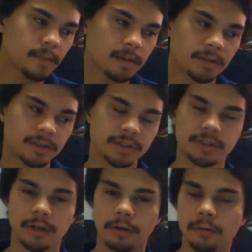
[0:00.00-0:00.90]

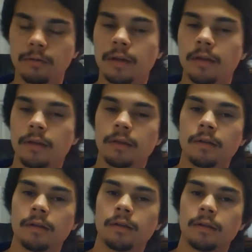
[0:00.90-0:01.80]
So
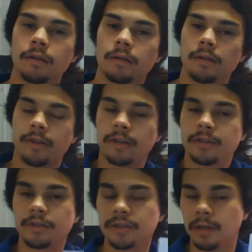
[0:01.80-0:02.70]
think
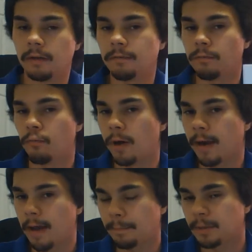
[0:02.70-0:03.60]
to yourself, what
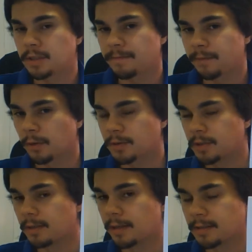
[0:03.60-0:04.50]
happens first
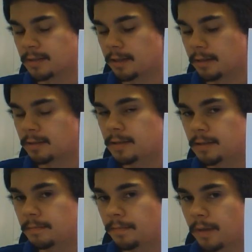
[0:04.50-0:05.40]
in that
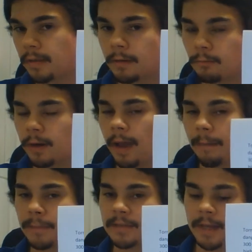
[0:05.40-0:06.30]
sentence, and then what
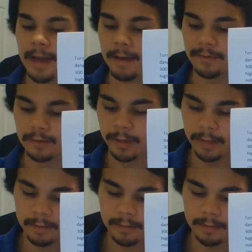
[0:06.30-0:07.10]
happens after it?